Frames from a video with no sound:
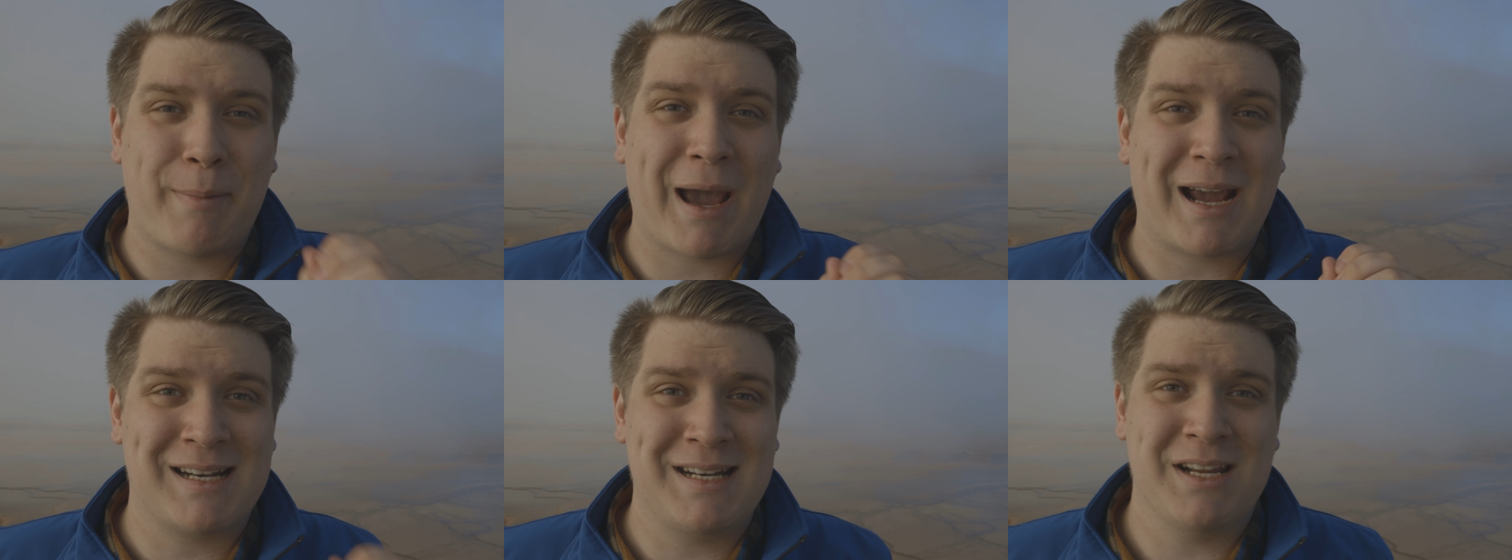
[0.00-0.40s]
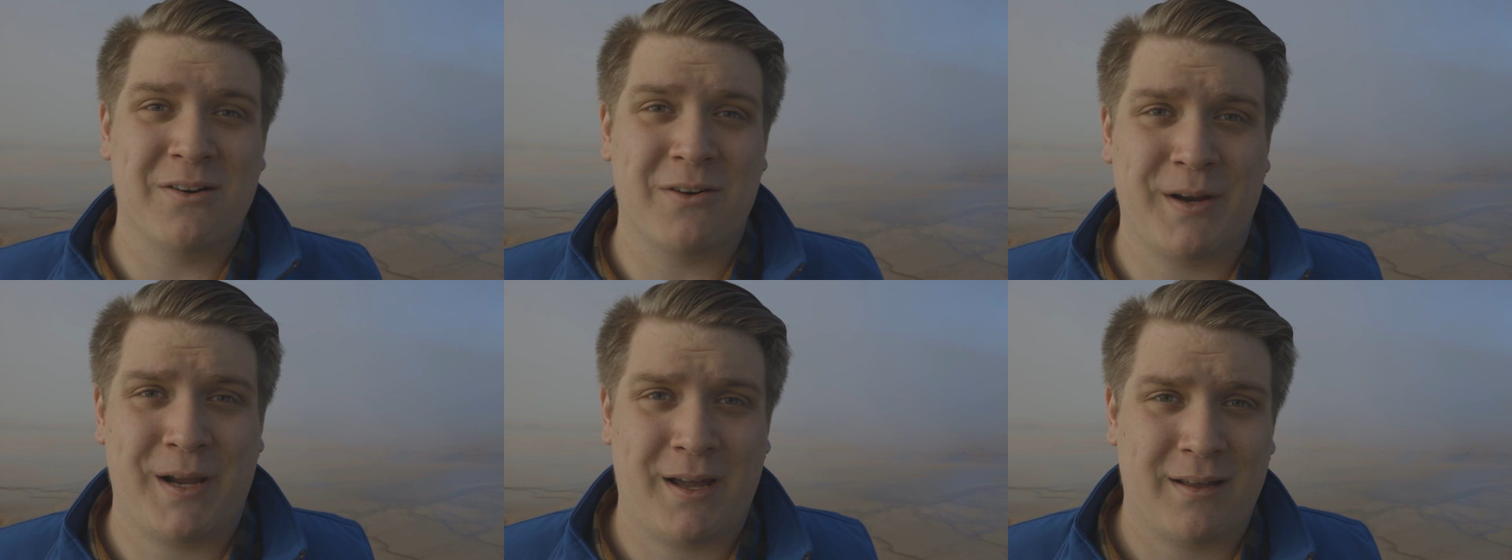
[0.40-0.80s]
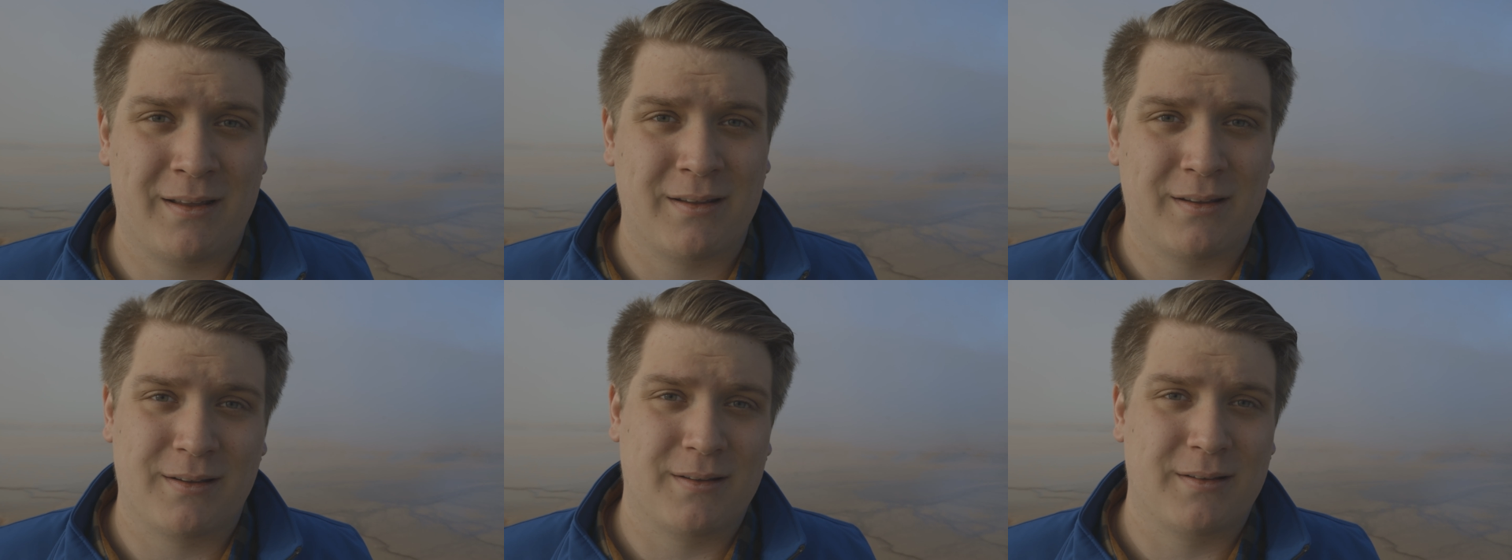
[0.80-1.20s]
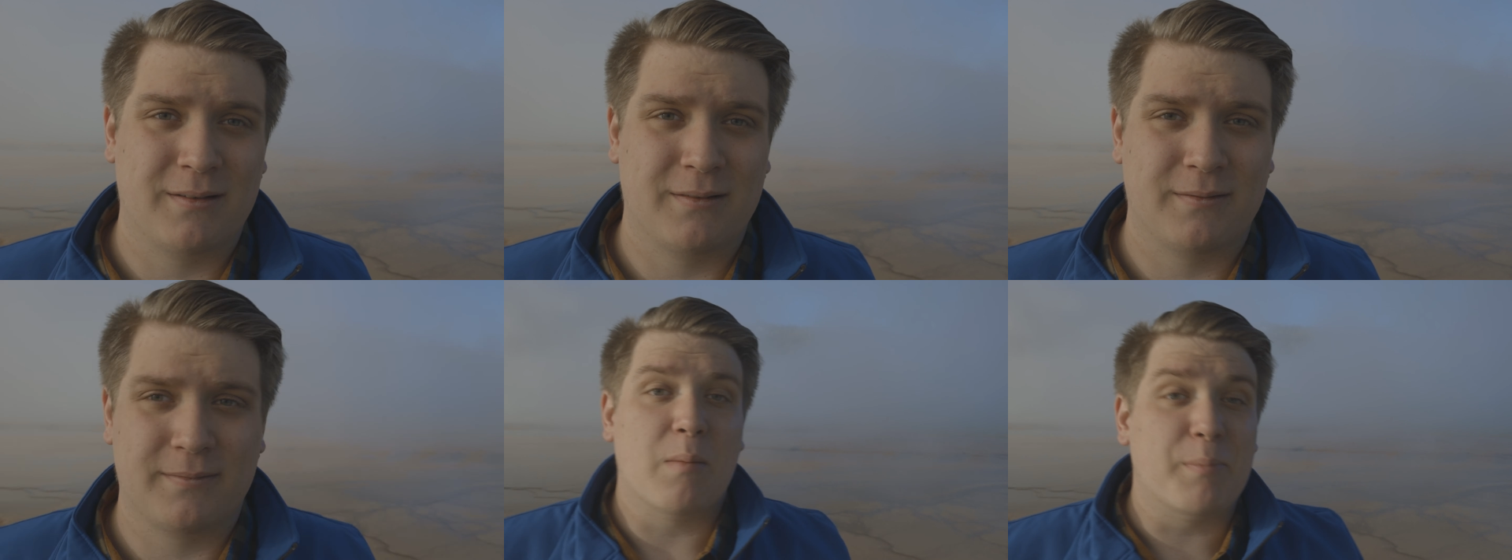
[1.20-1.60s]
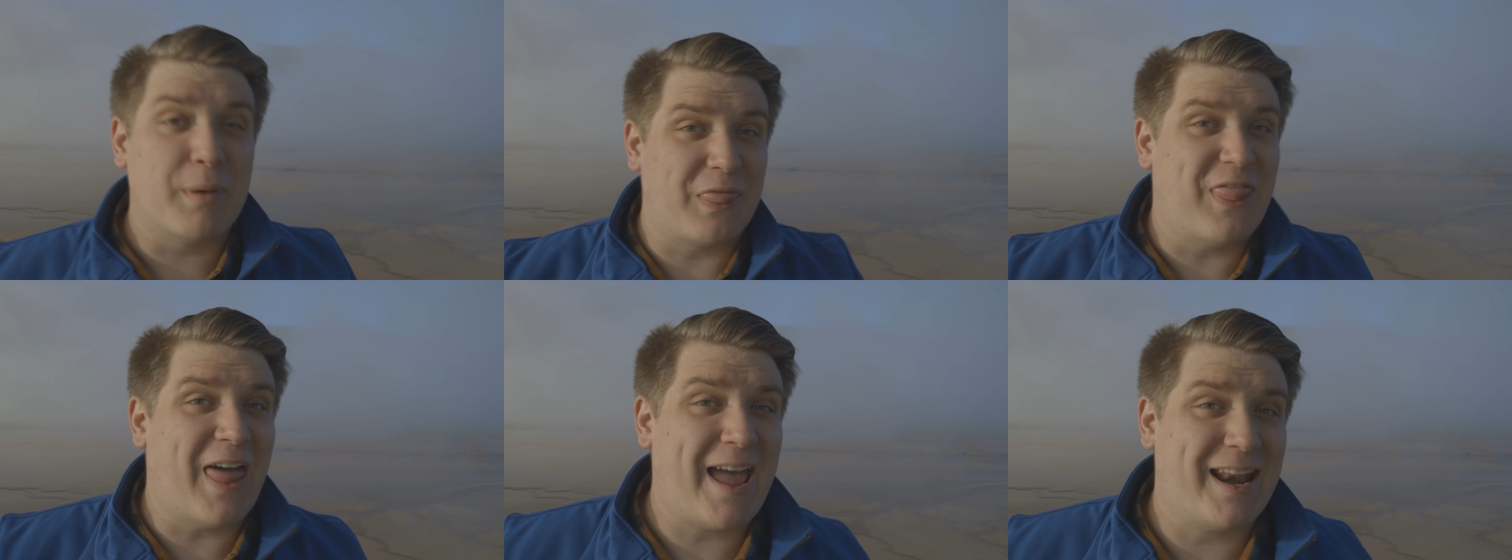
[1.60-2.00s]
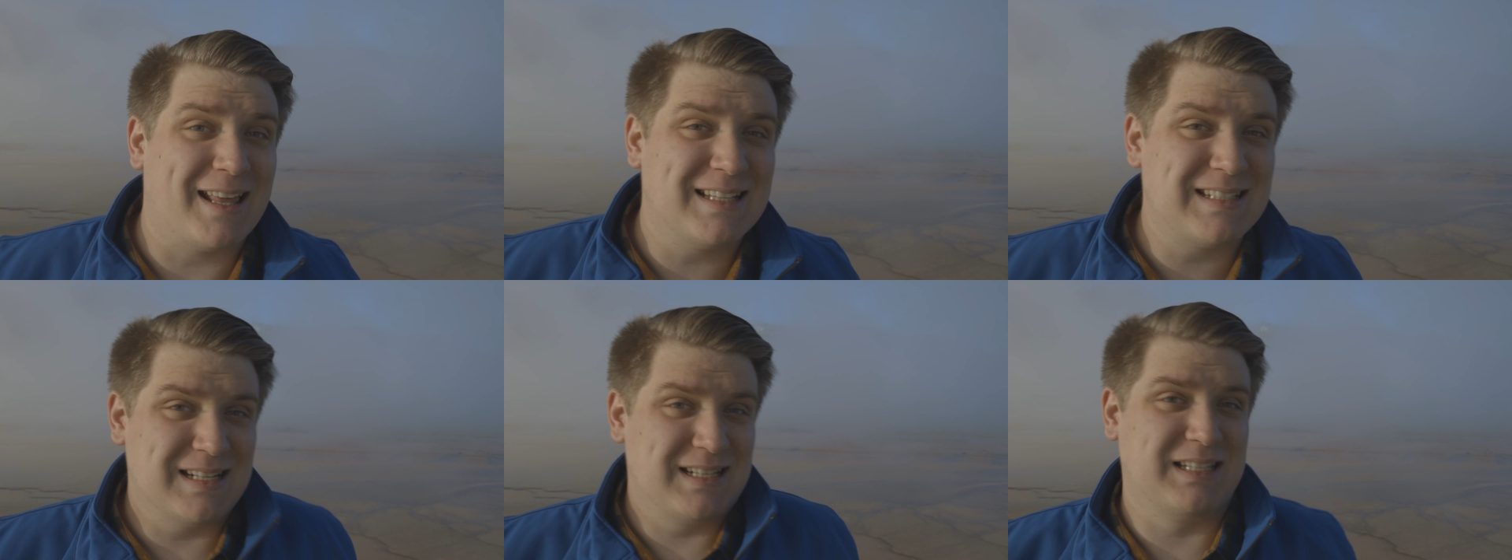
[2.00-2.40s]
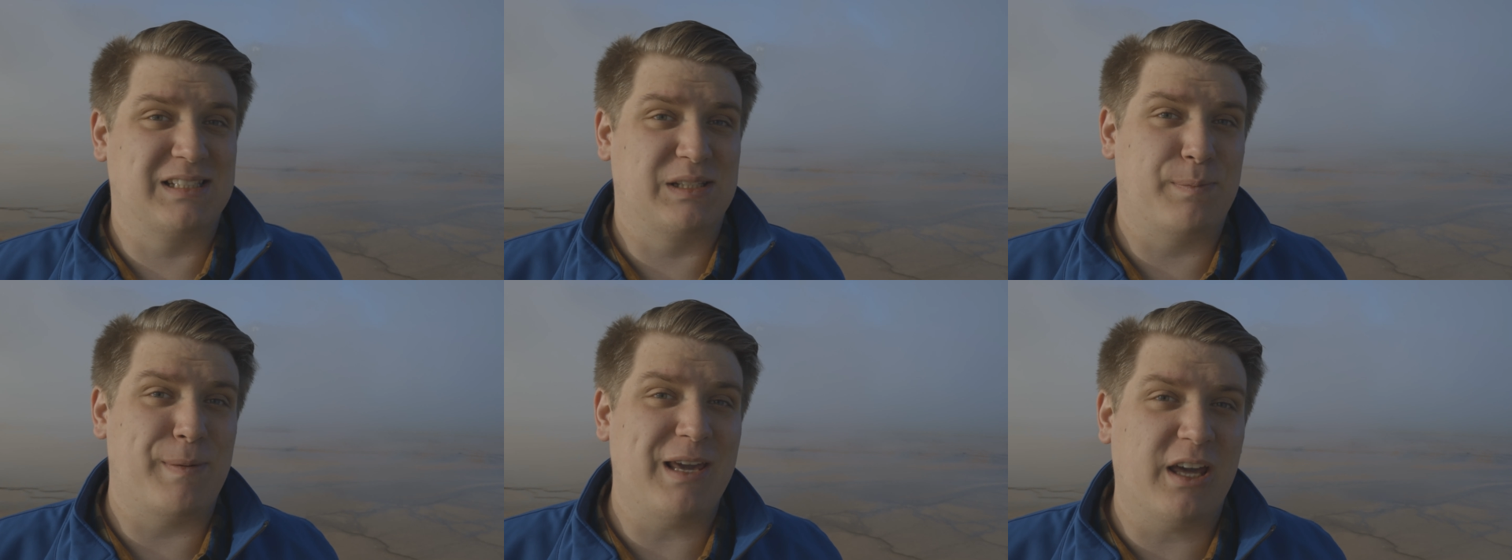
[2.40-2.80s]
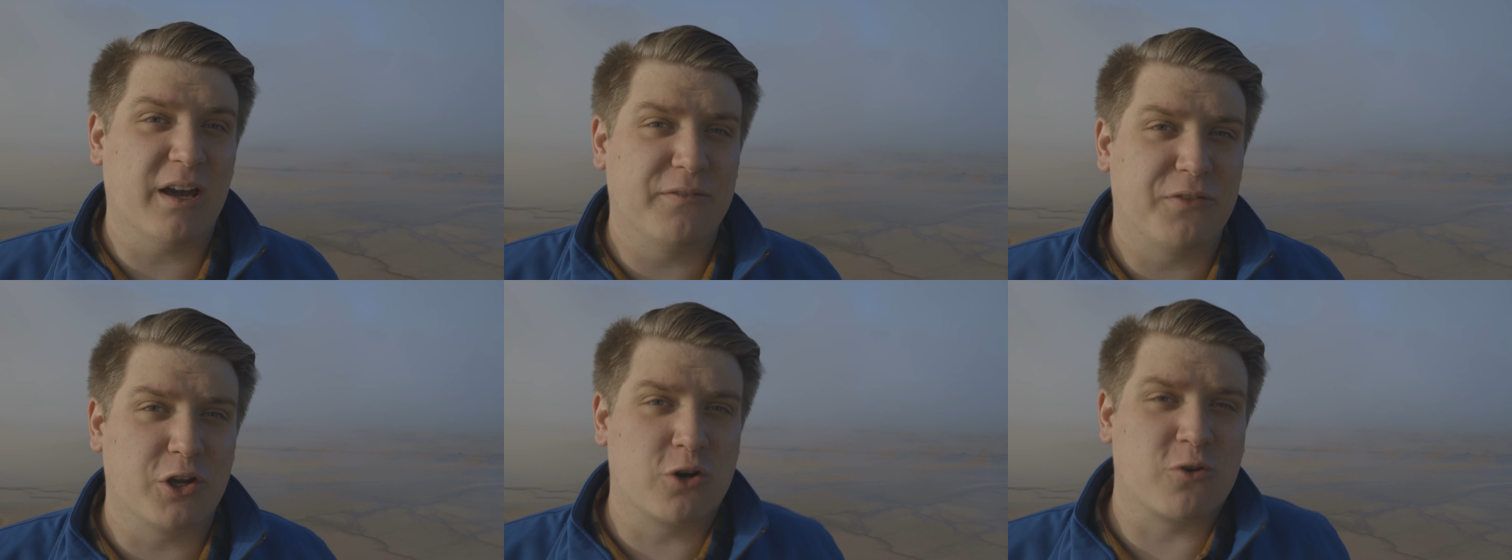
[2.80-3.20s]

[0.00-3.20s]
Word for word: bacteria. But that isn't to speak of the